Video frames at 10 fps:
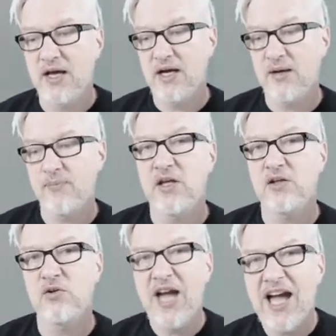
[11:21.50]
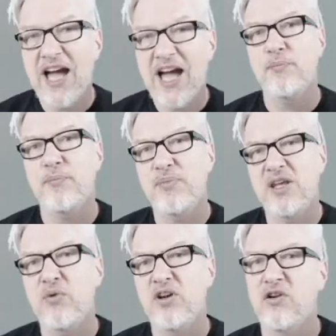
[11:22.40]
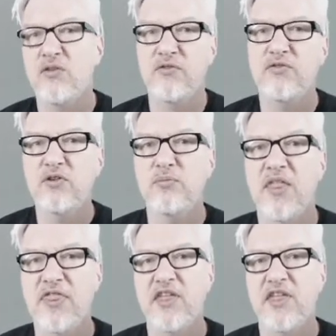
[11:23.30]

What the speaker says: you have a period of a few months,